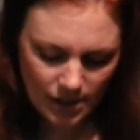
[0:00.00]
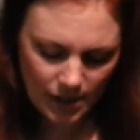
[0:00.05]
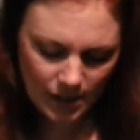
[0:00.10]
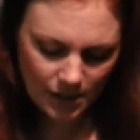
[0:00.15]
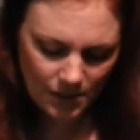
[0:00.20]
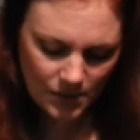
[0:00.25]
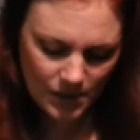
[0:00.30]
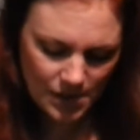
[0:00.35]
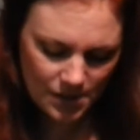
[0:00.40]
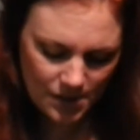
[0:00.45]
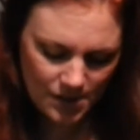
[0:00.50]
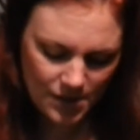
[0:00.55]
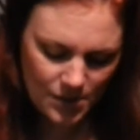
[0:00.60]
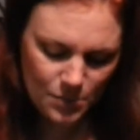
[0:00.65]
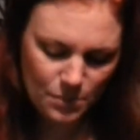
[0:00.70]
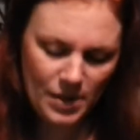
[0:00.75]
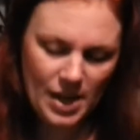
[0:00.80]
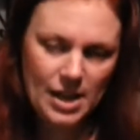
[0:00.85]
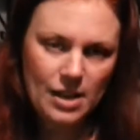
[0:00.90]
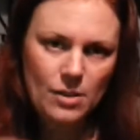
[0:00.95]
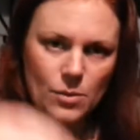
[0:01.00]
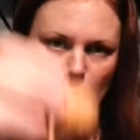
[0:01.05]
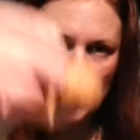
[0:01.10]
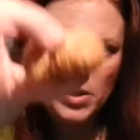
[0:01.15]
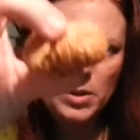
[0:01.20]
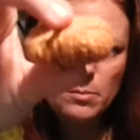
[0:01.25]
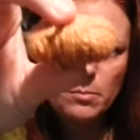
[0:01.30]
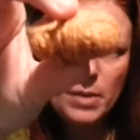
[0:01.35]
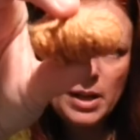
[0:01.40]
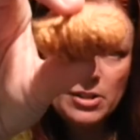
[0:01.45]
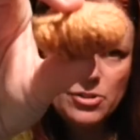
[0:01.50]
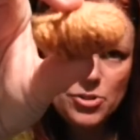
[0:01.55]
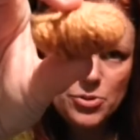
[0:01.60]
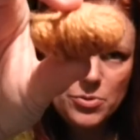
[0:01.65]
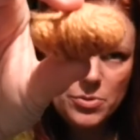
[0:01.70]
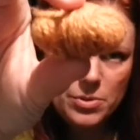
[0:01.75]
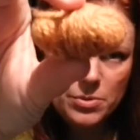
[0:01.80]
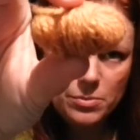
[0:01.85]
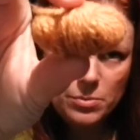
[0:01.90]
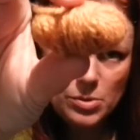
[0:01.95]
and this is made with
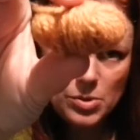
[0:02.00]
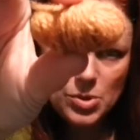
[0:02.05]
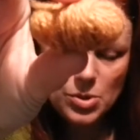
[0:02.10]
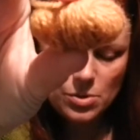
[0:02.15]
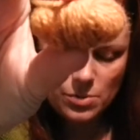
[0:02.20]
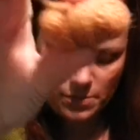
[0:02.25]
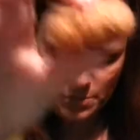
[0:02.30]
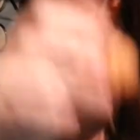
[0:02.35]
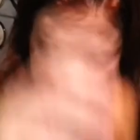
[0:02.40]
mushrooms.